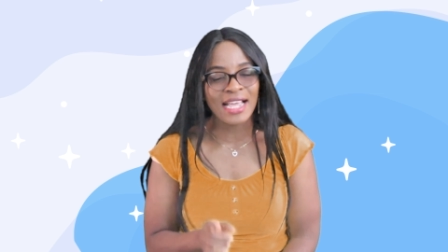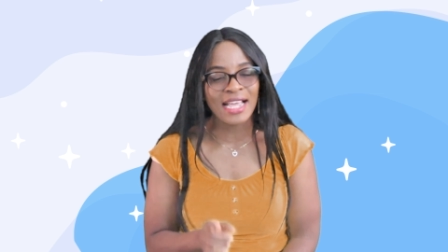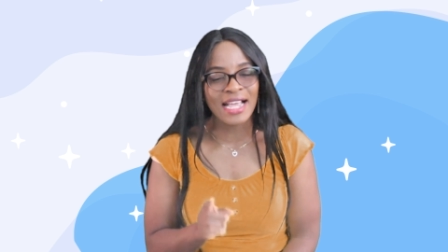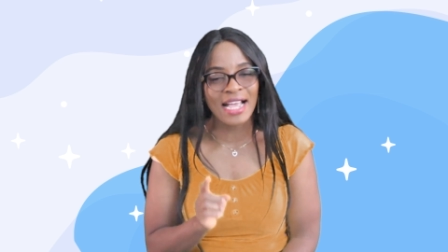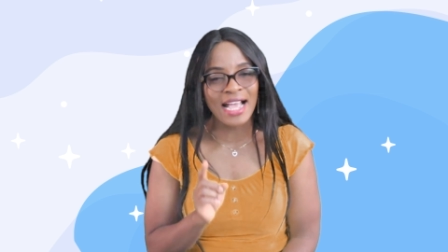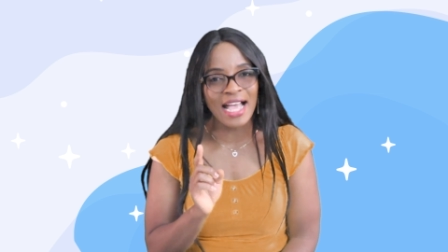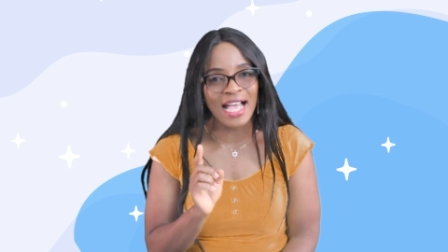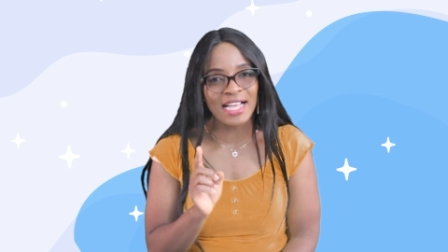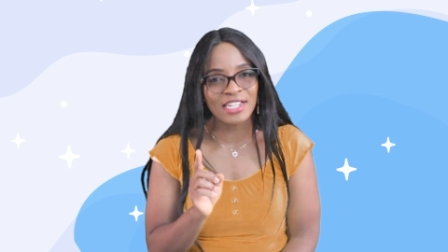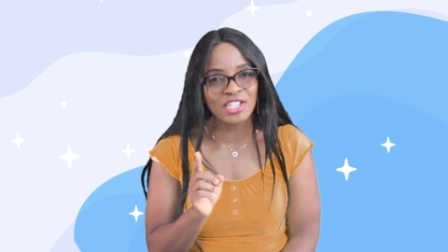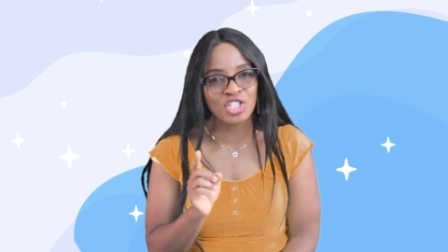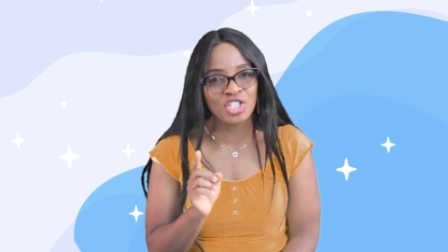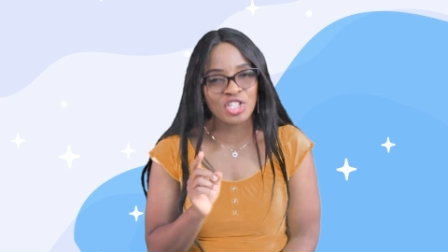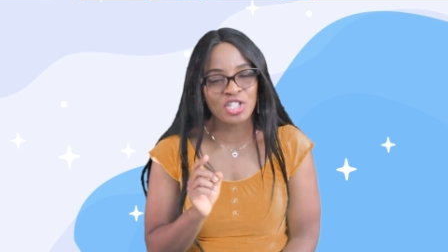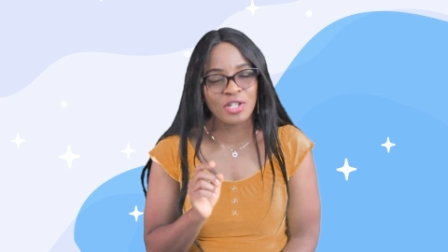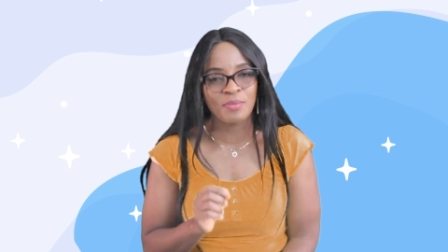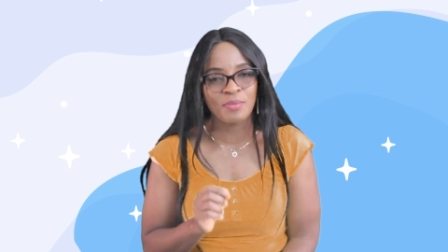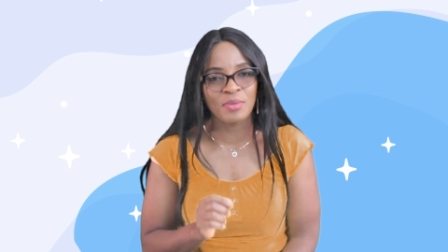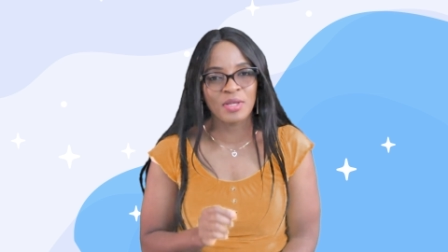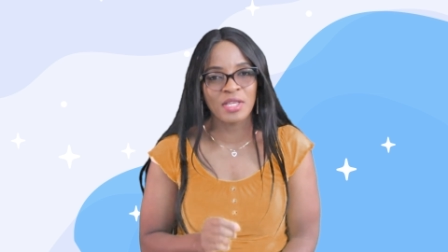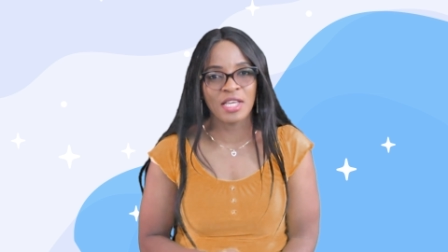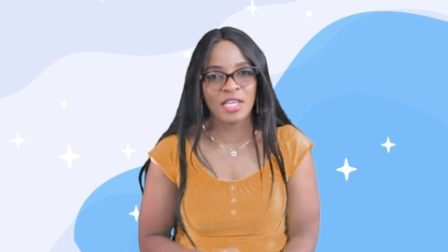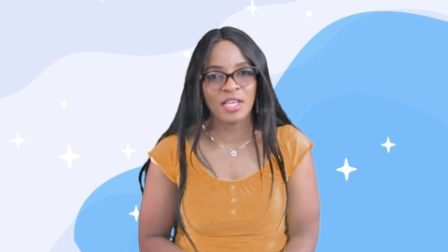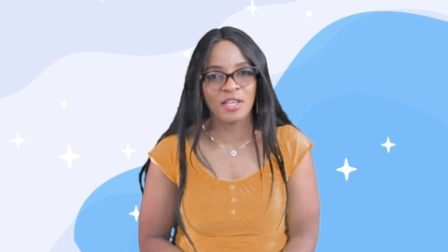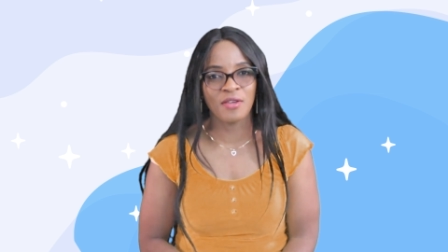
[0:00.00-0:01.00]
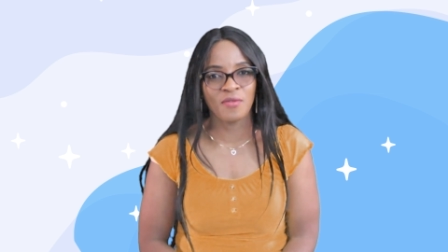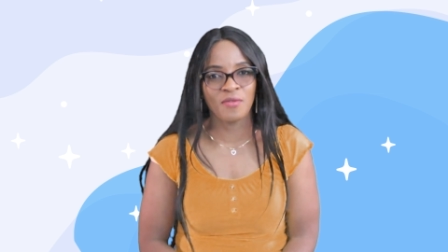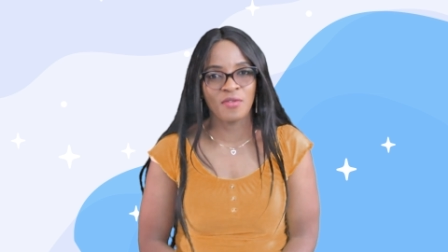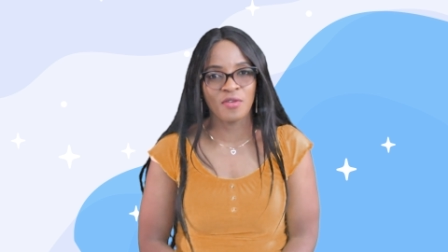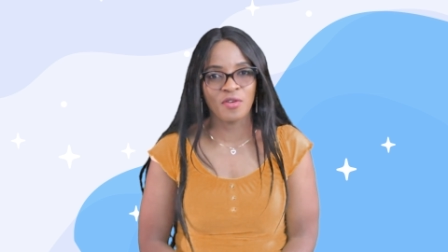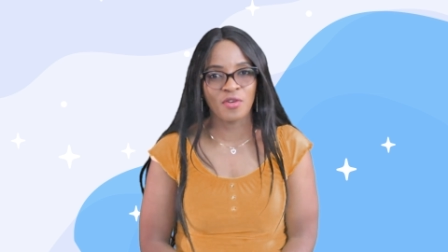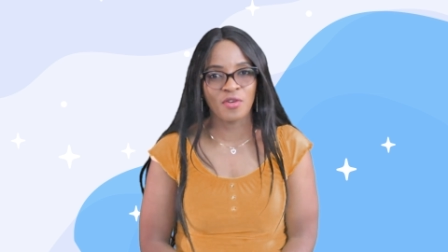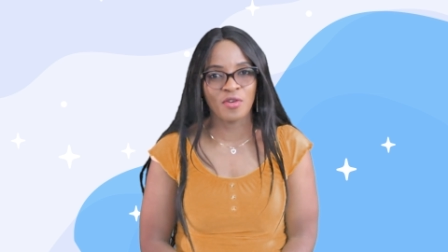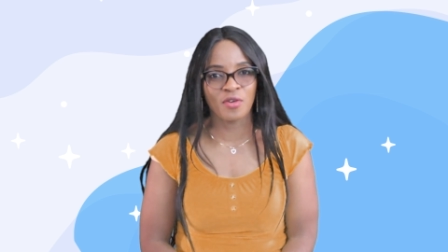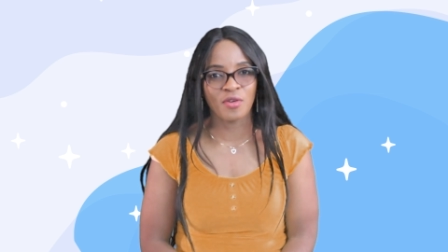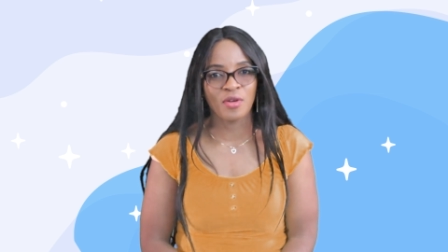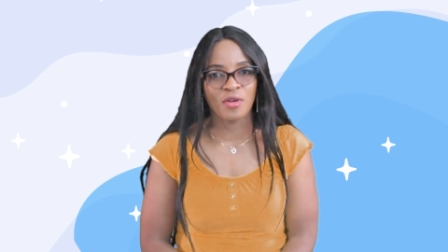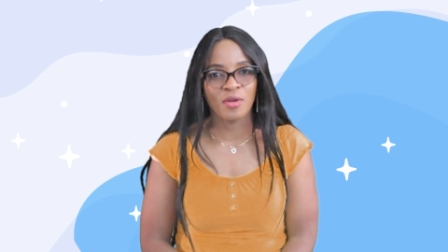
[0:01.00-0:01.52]
Catch the
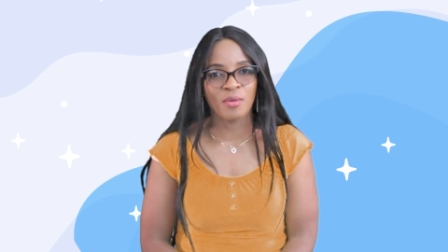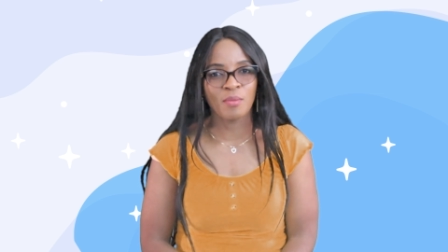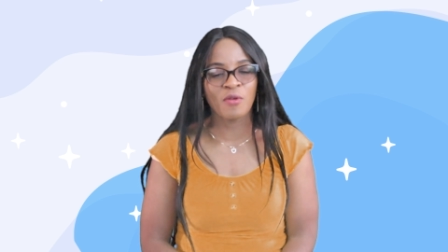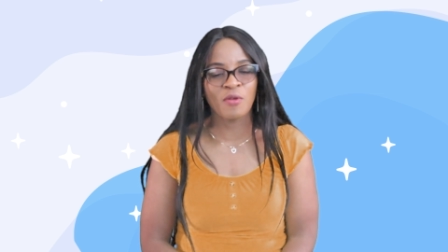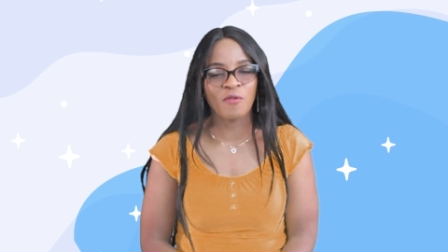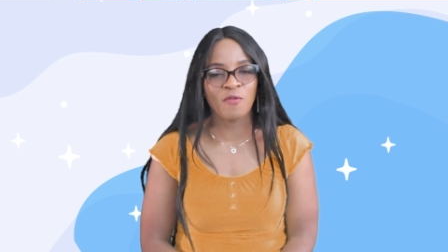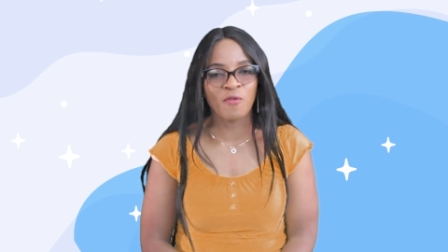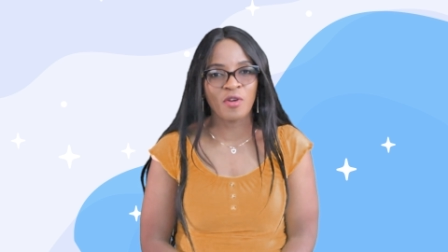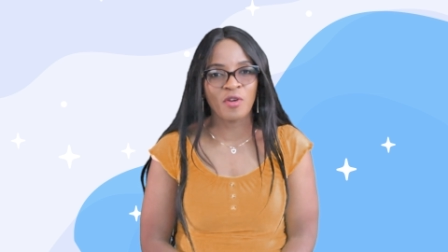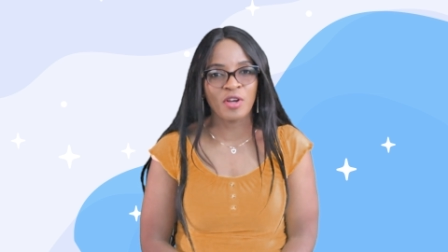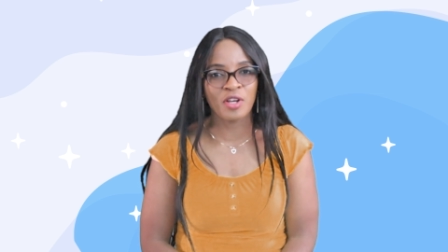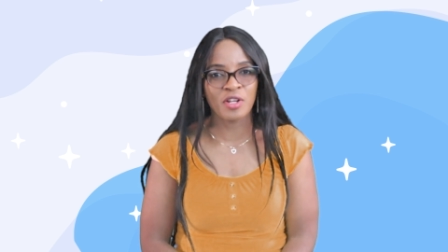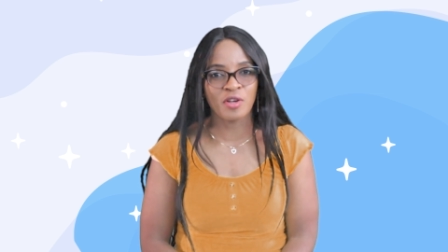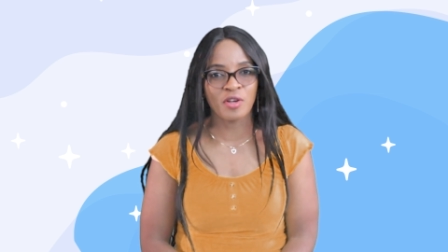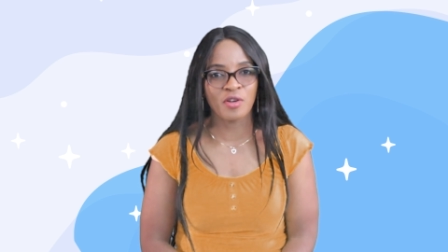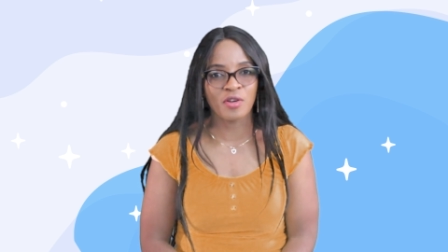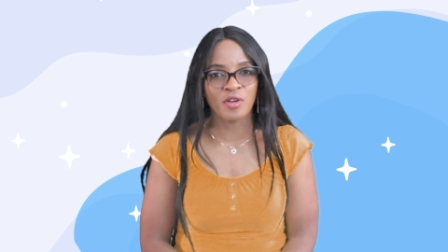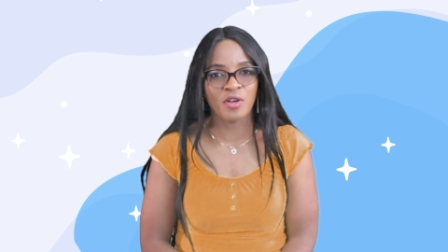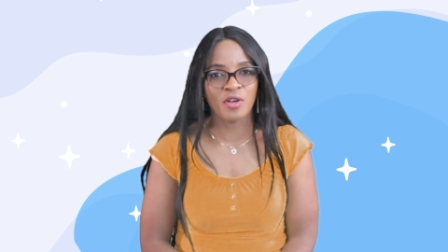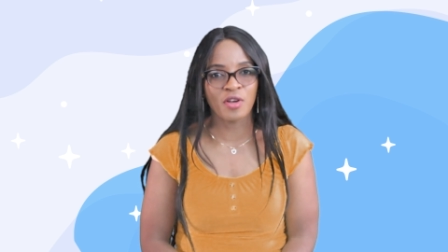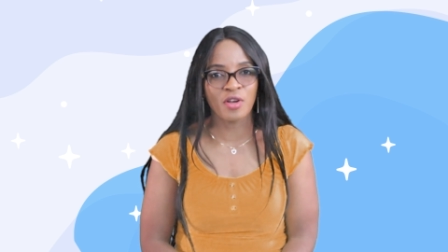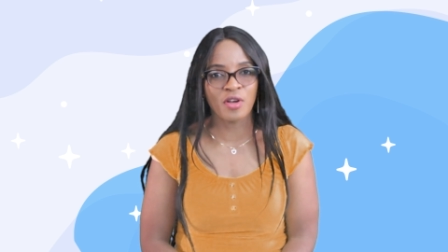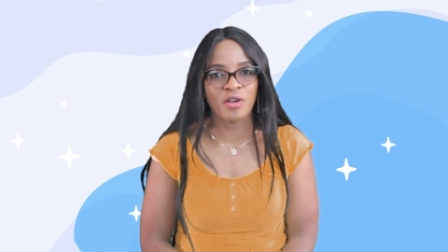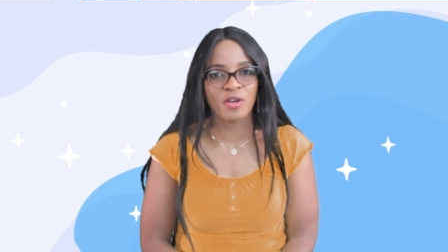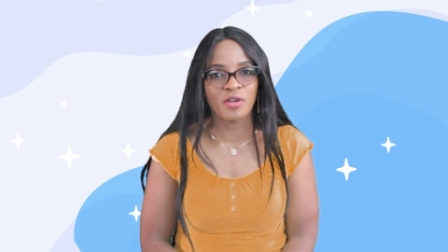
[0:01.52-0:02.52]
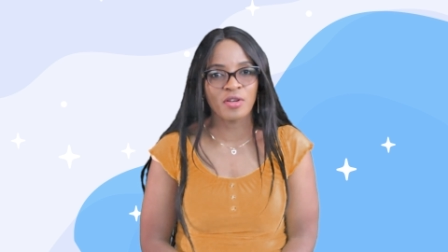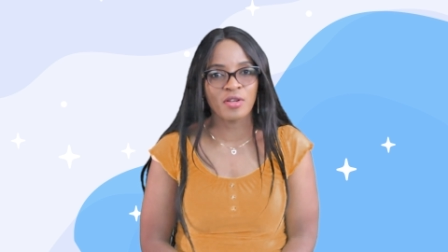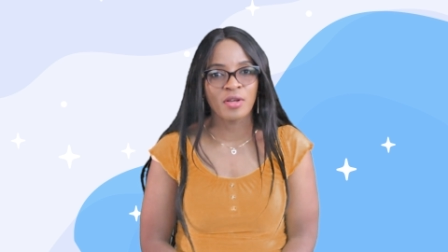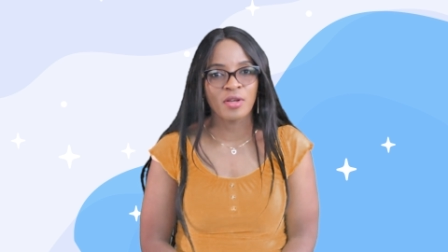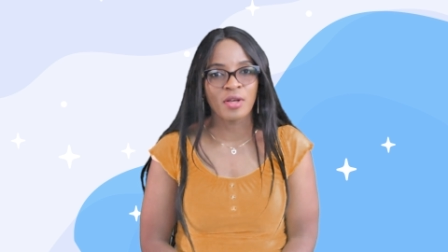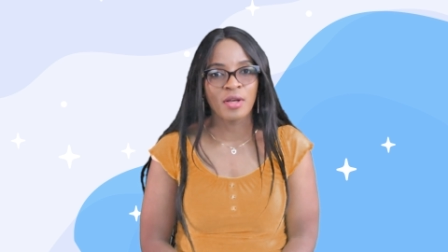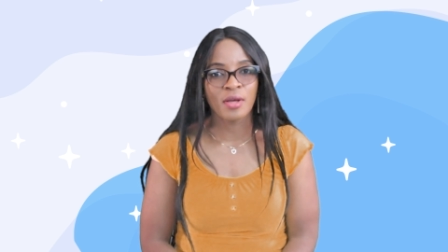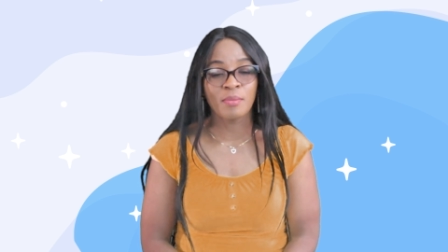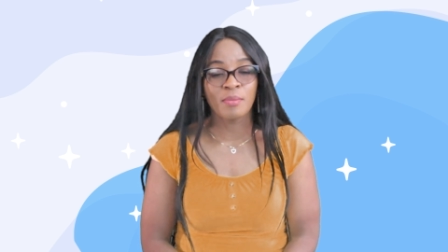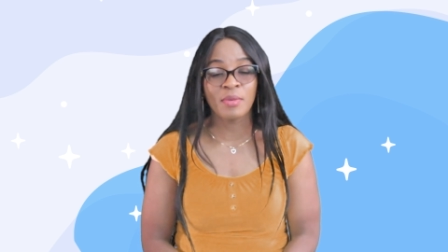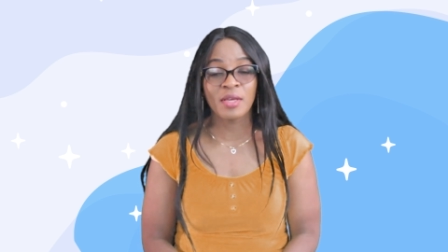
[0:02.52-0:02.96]
behavior before it occurs,